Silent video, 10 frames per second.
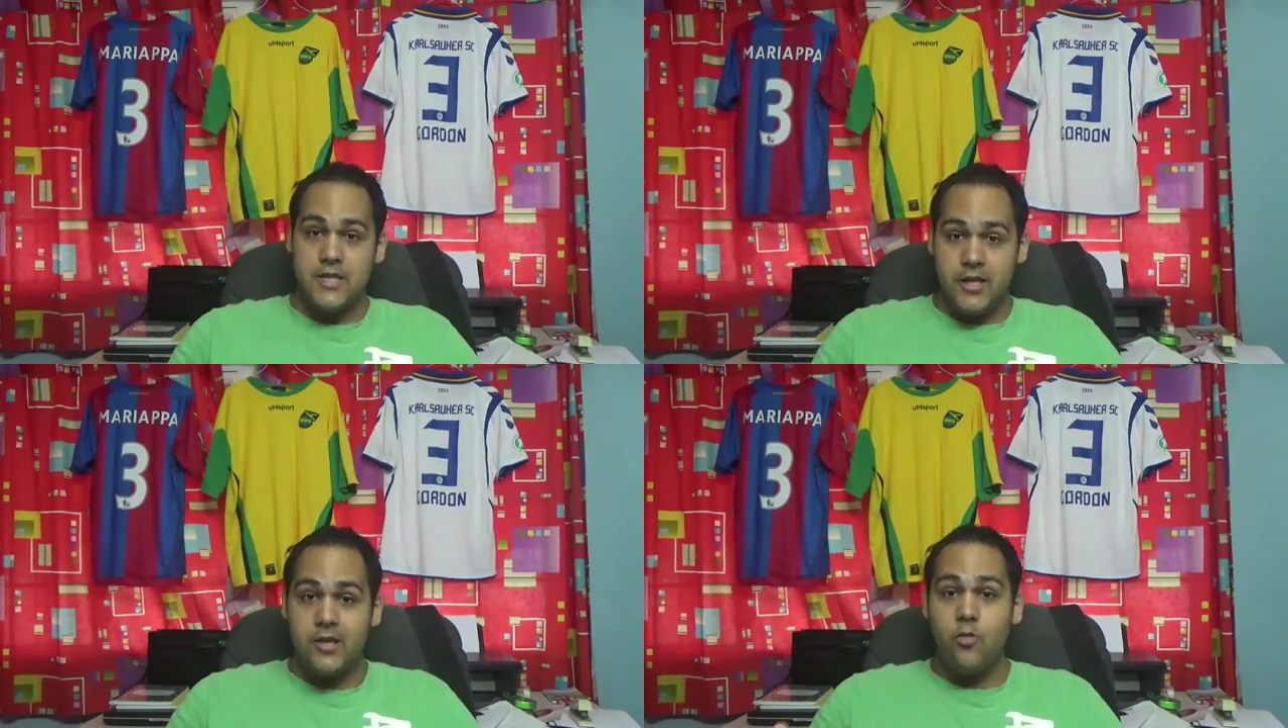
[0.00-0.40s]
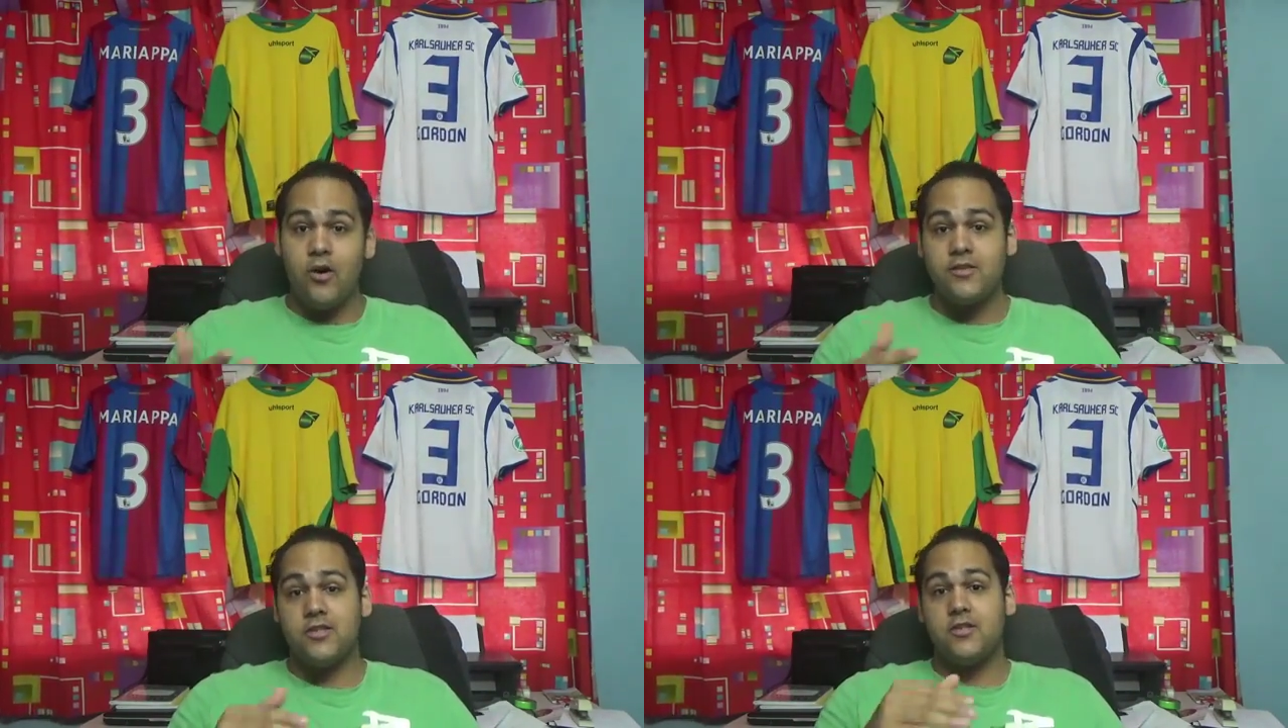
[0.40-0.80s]
he
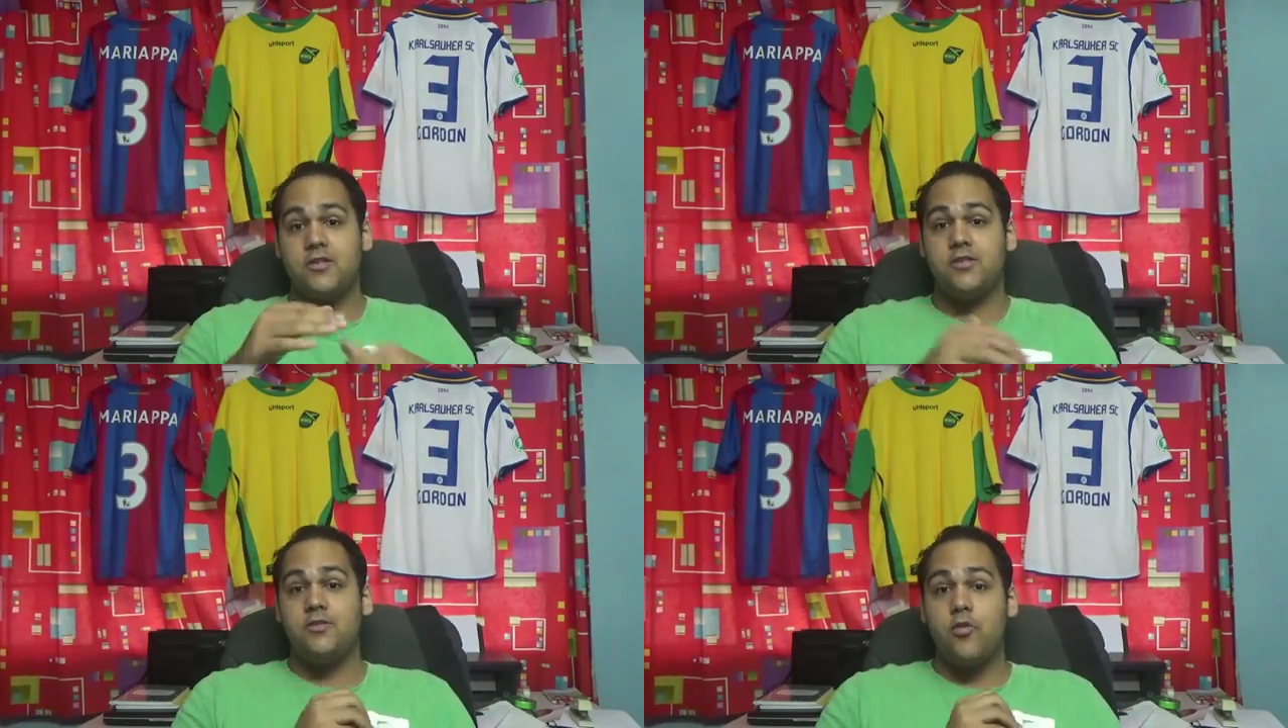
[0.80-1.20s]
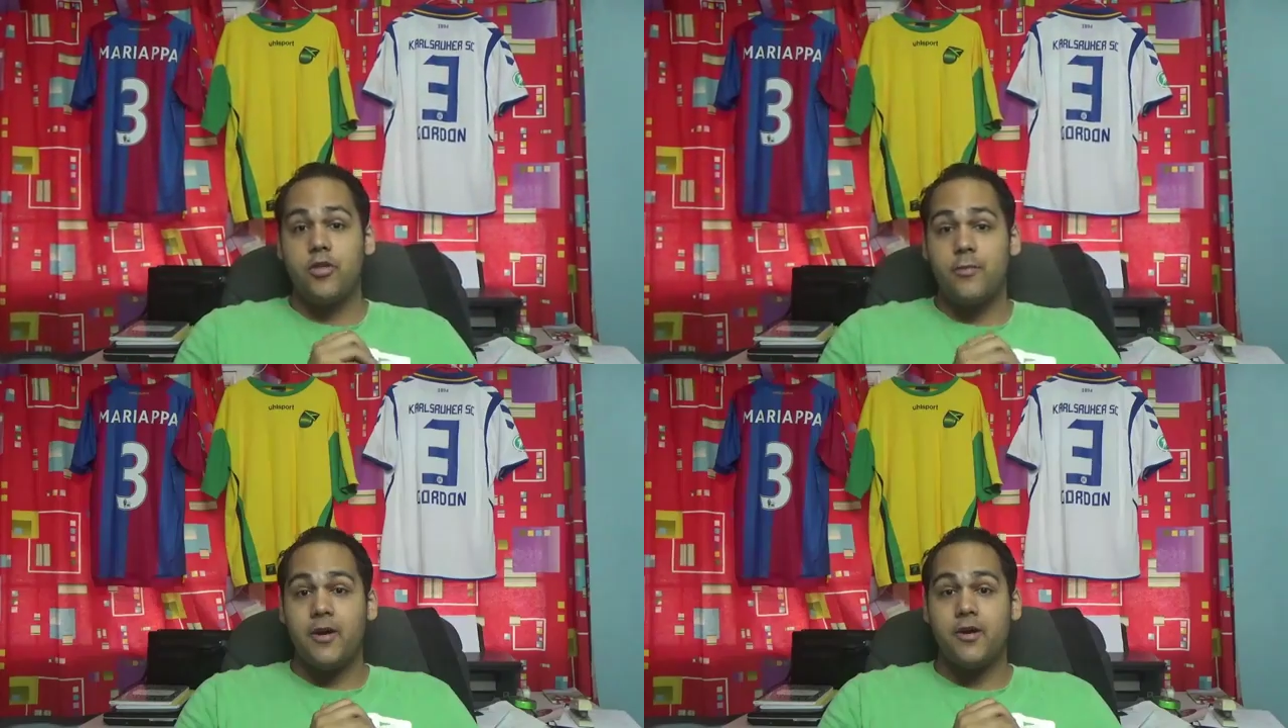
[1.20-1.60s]
wants
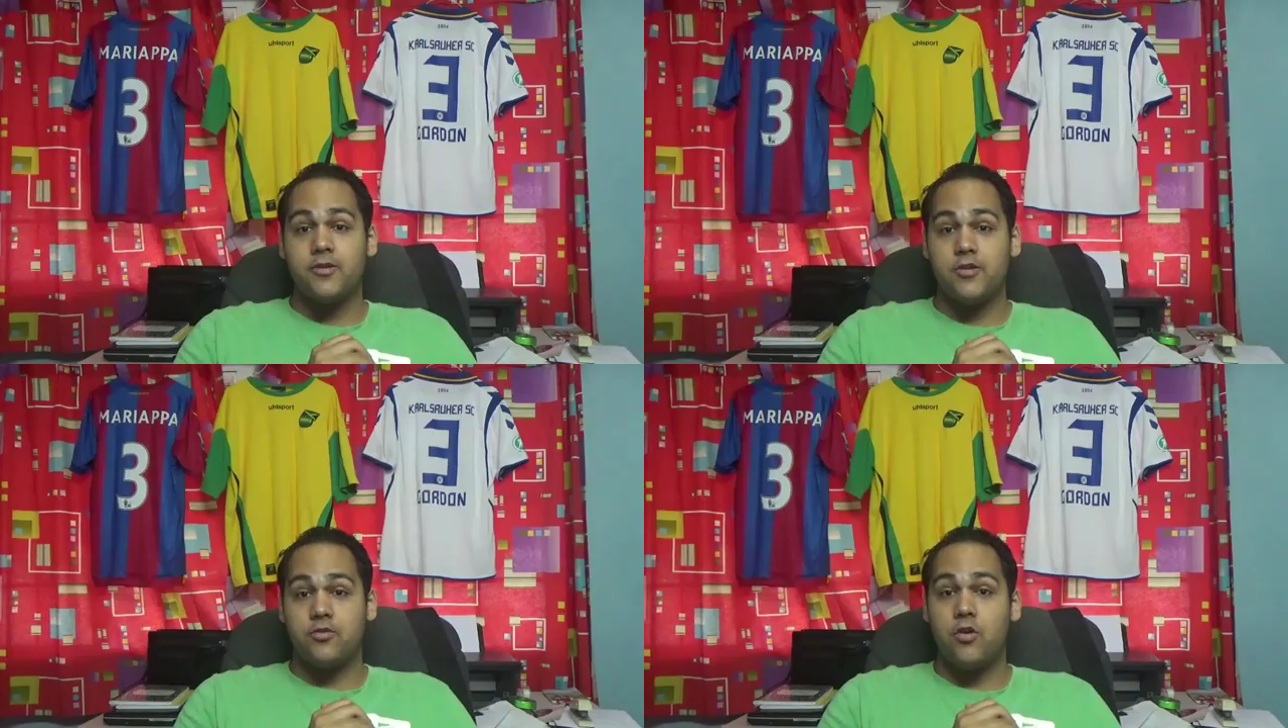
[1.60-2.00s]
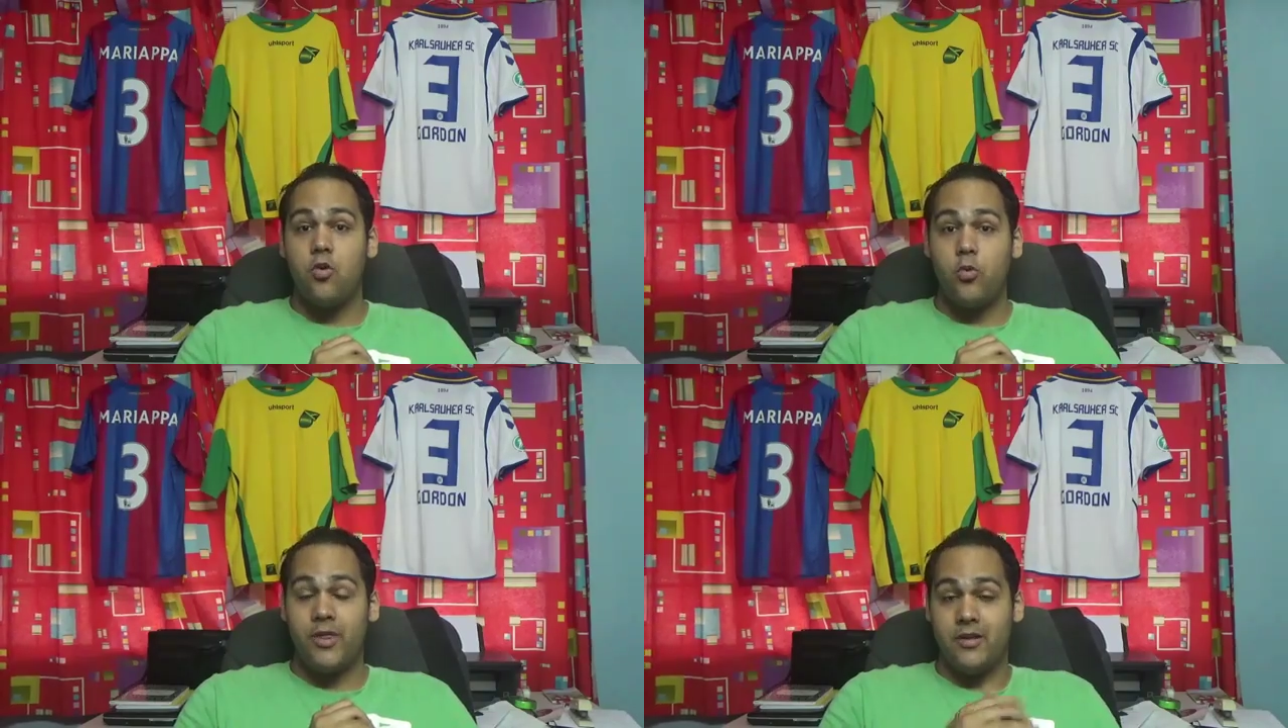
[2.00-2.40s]
North America to
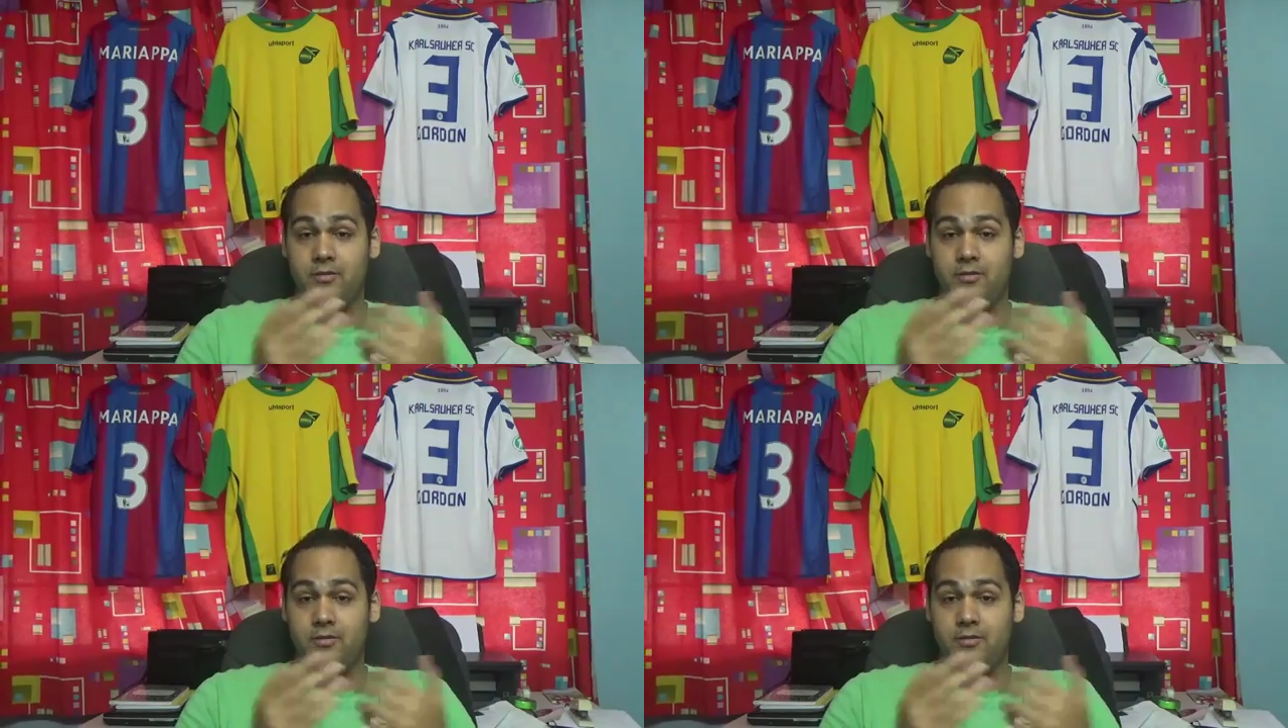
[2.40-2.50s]
grow